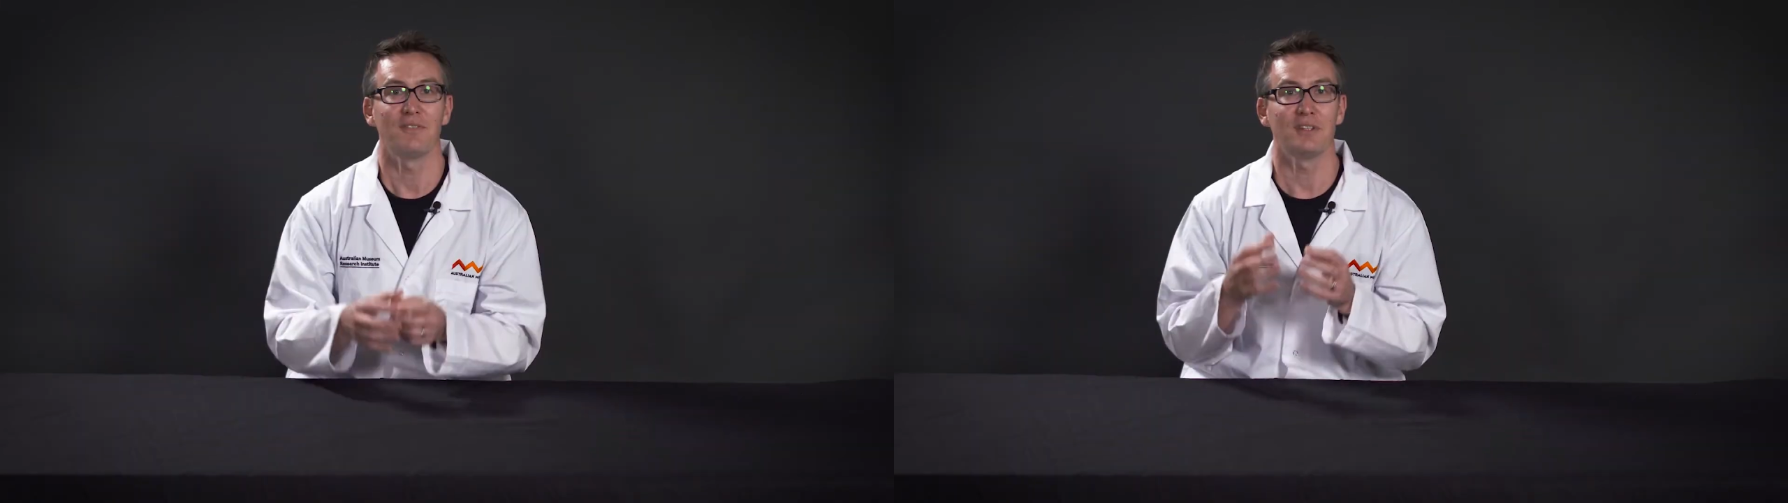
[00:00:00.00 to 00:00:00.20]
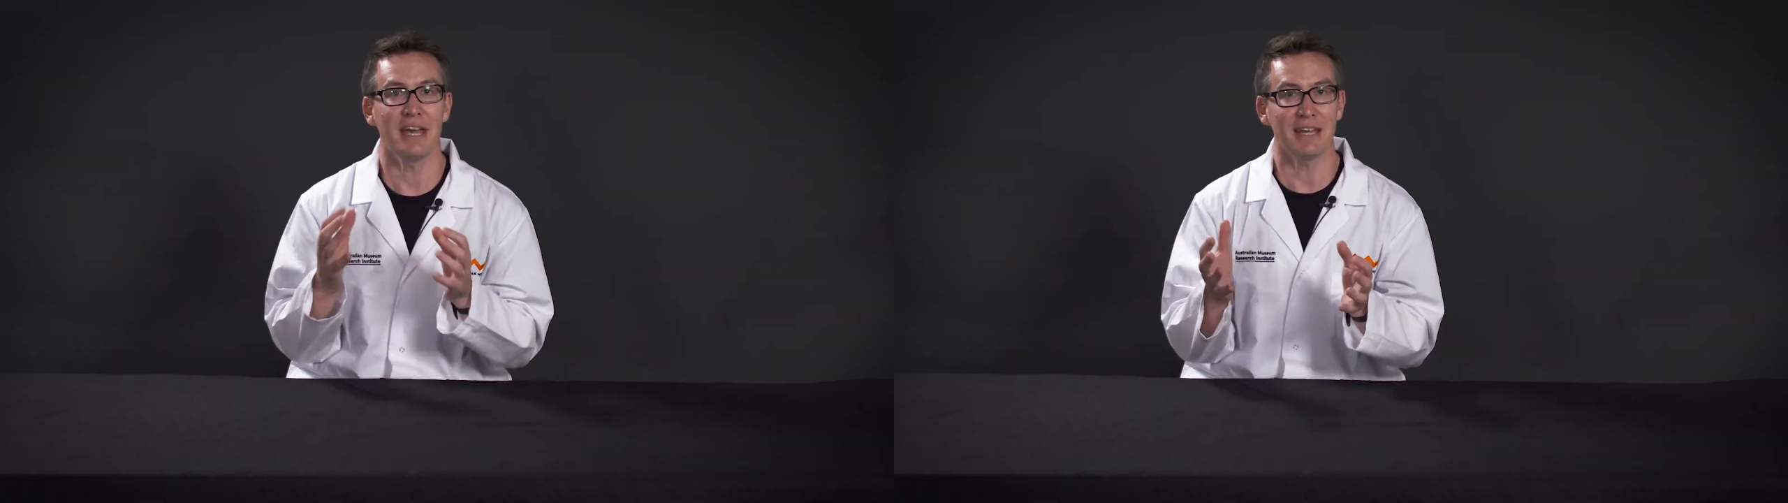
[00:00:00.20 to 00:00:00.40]

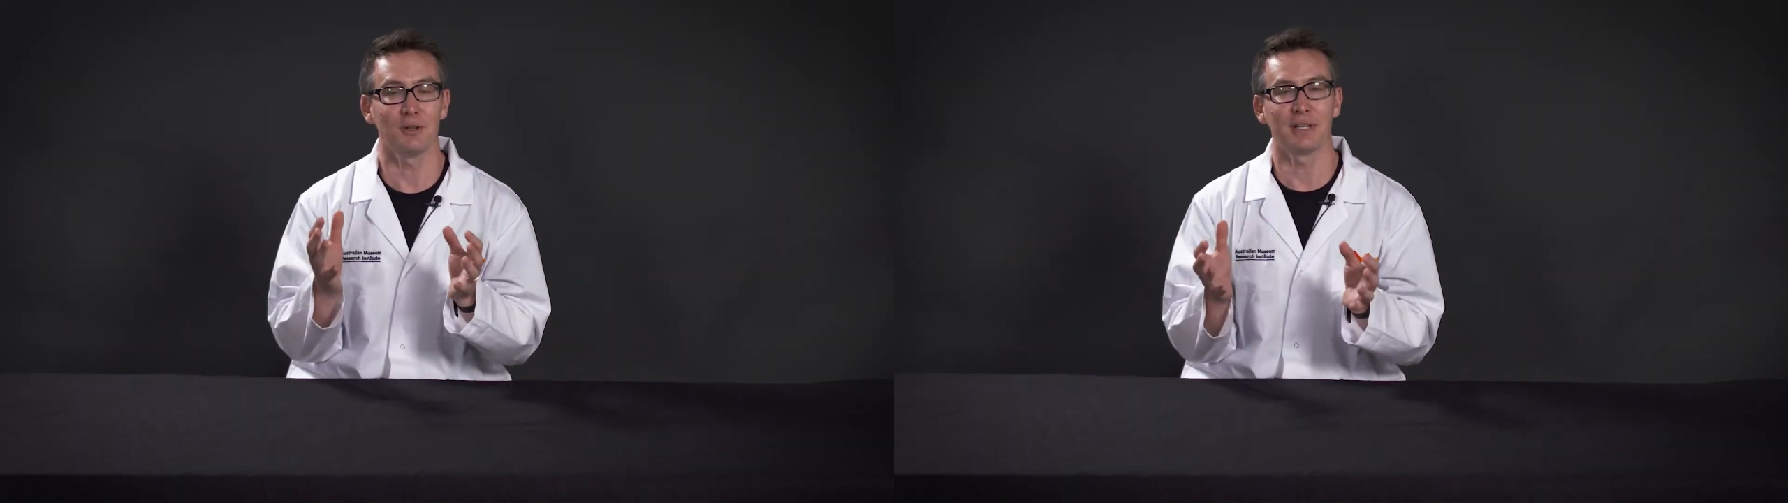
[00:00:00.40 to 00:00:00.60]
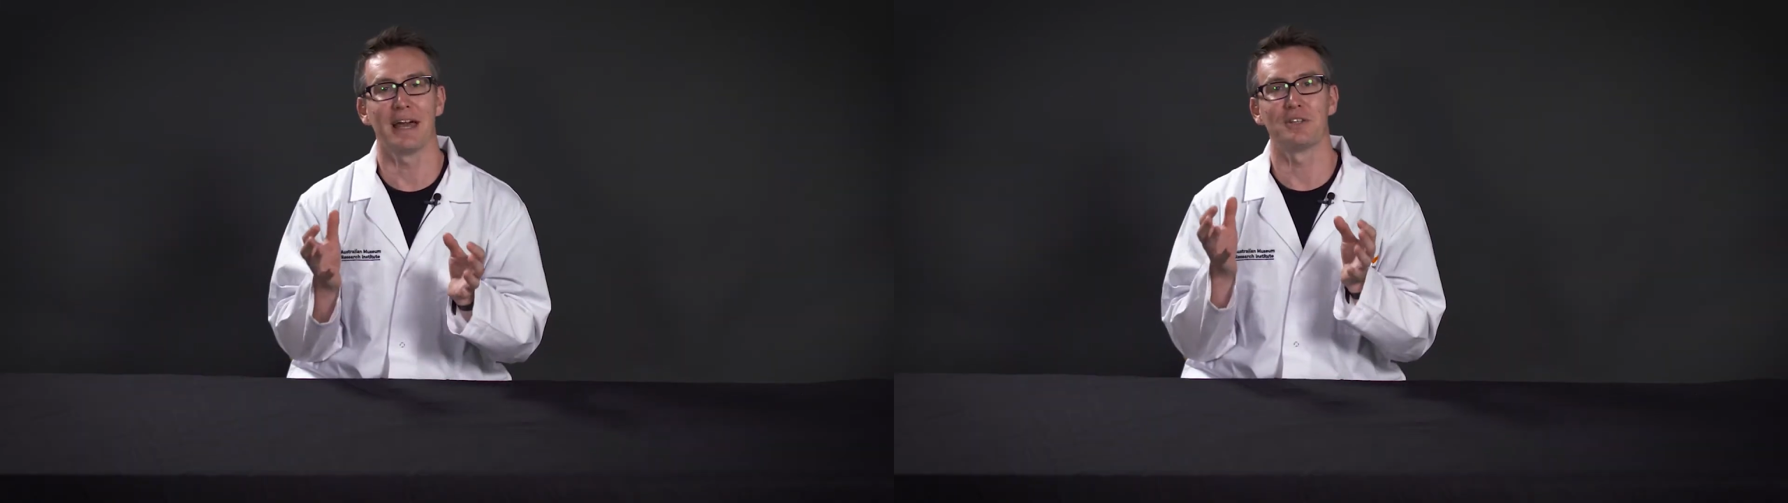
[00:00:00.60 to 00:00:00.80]
you take a
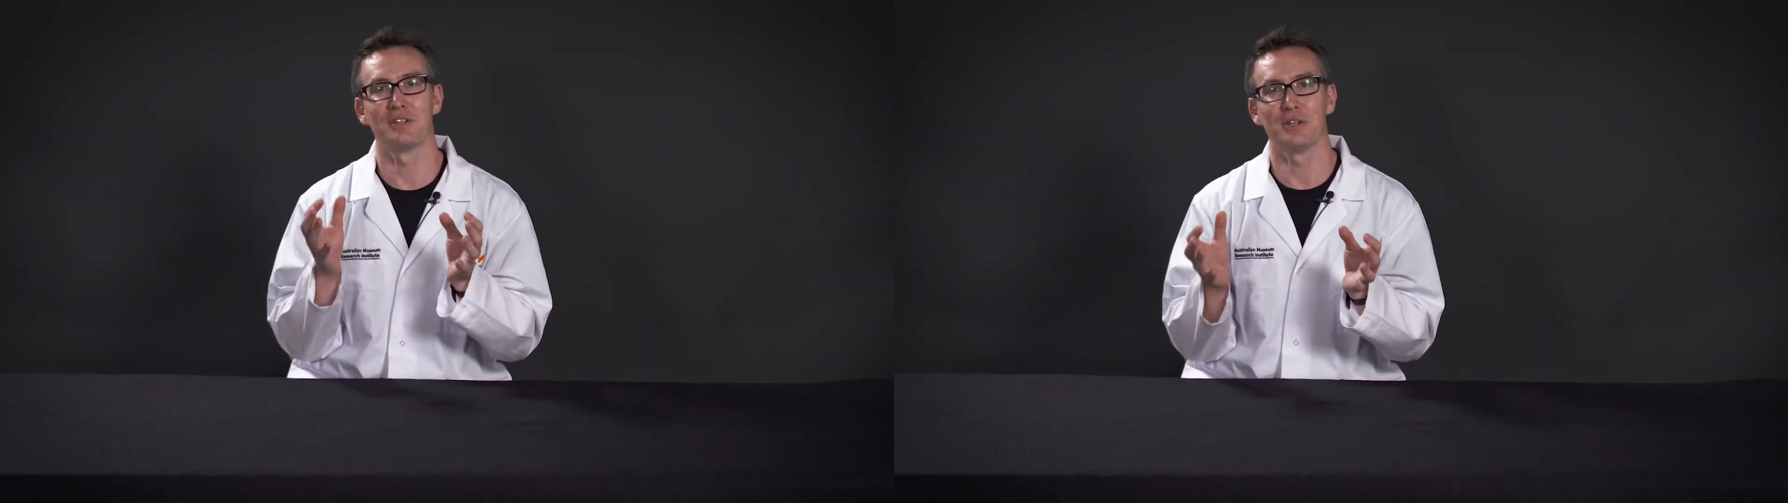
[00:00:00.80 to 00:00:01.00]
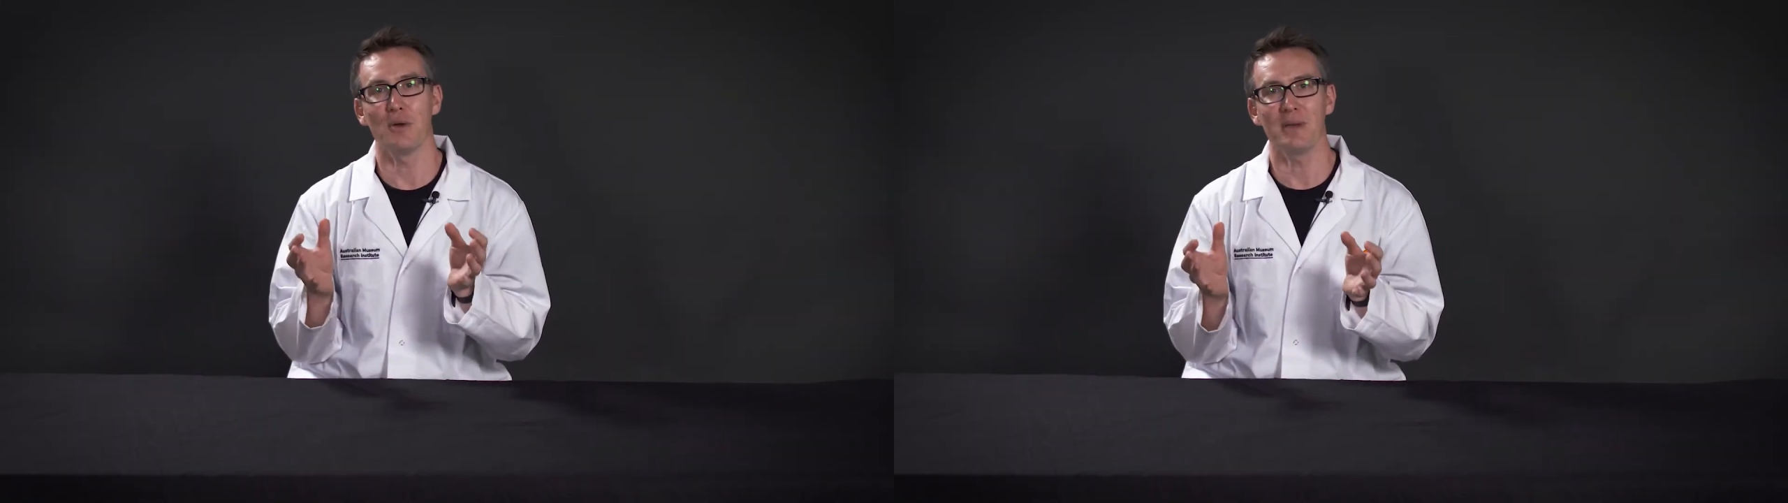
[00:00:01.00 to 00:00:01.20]
look at our
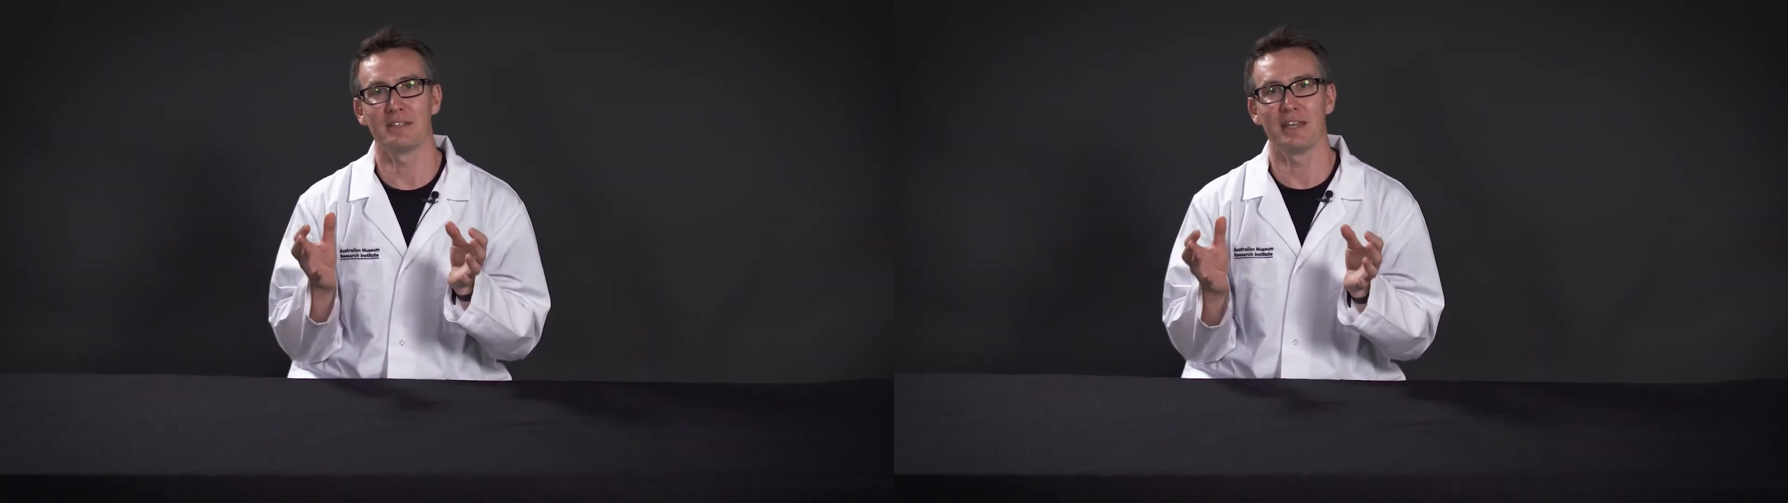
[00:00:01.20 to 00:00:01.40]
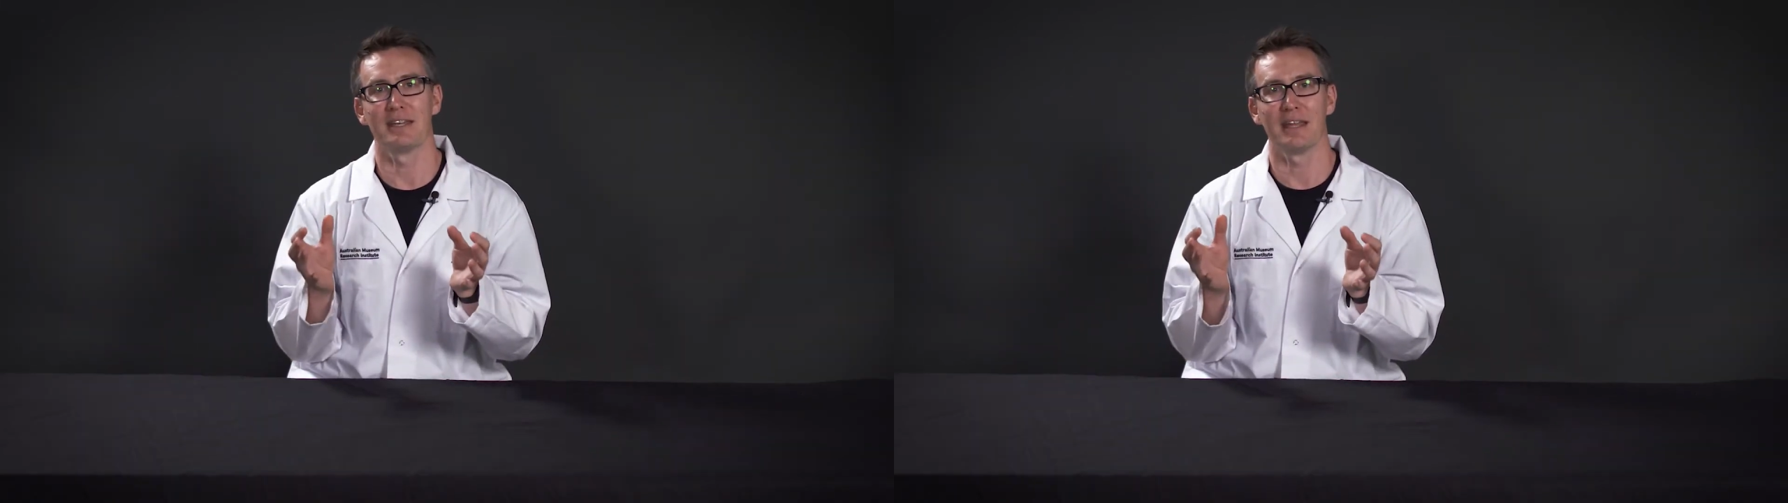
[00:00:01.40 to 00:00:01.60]
genomic
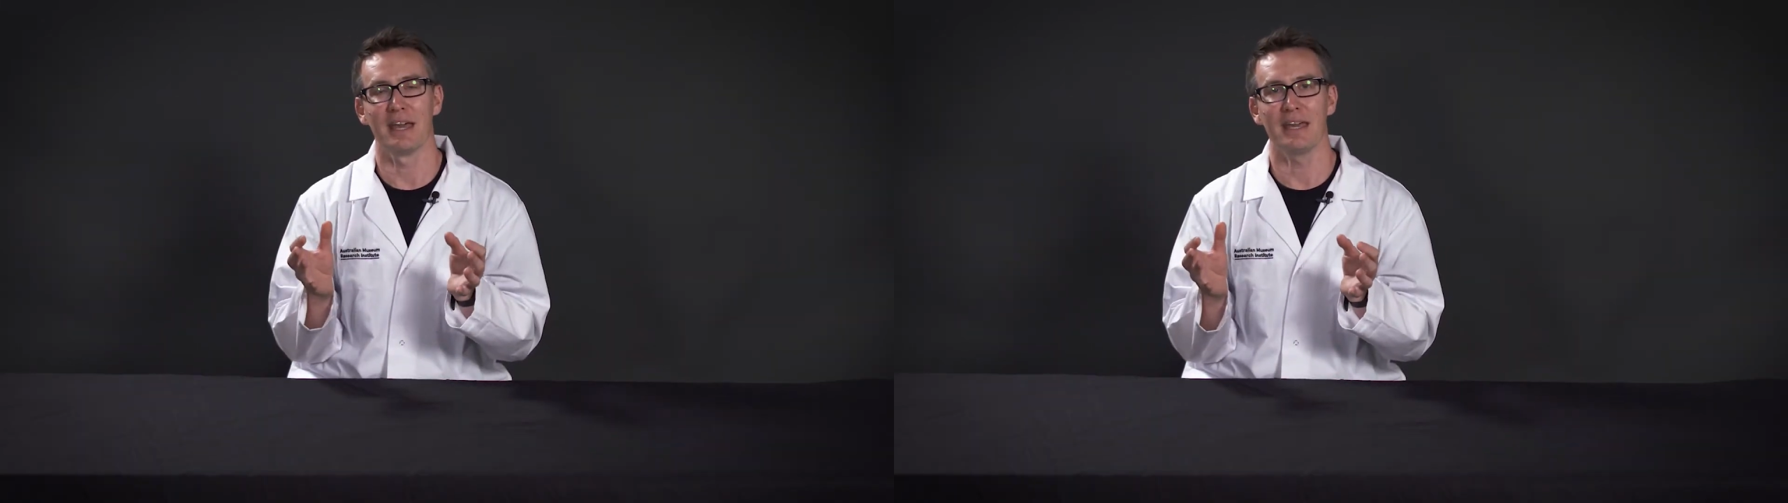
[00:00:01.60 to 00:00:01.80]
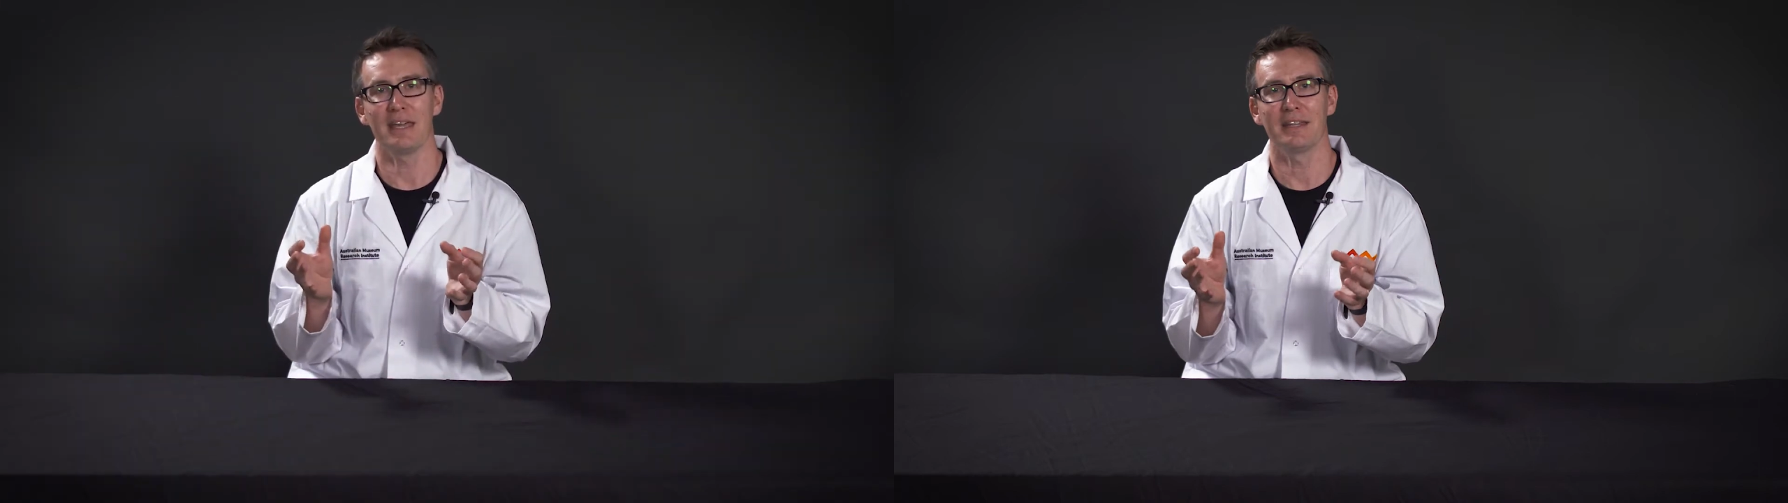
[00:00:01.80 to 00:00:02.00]
DNA,